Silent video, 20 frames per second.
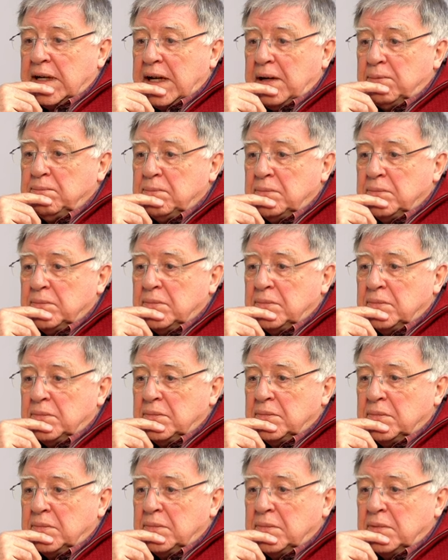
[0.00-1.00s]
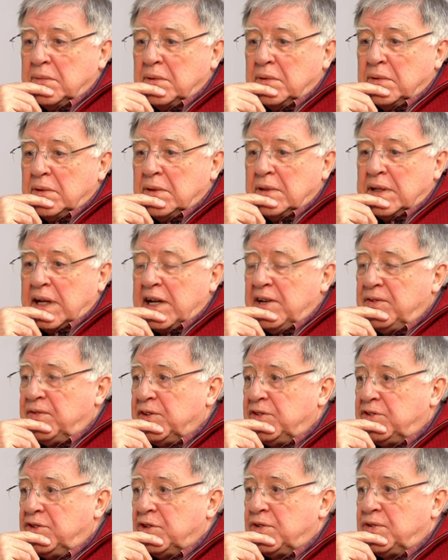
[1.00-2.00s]
um,
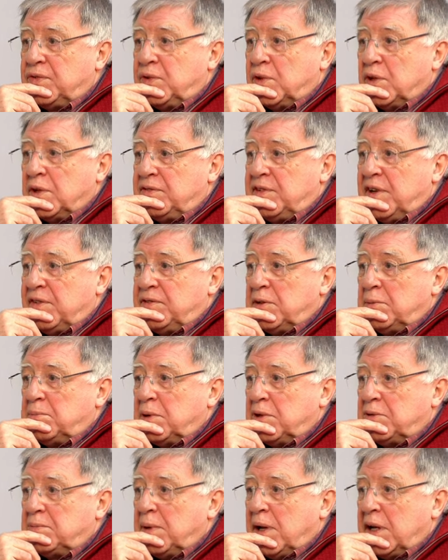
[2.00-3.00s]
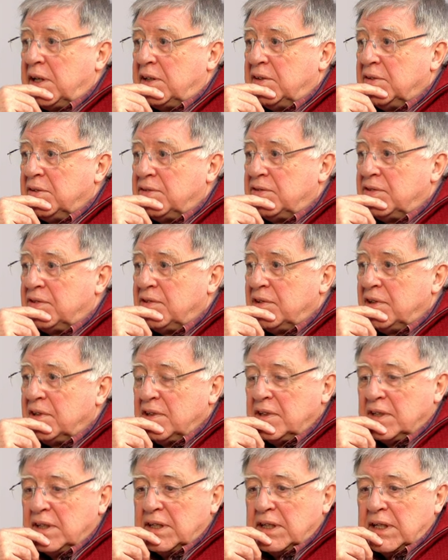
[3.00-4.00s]
life is just full of different perspectives.
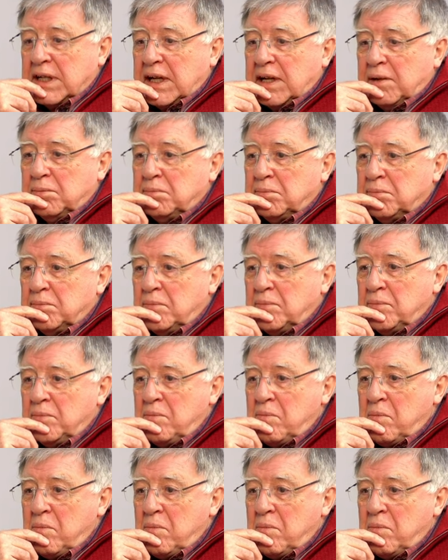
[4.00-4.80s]
Yeah. yeah. Um,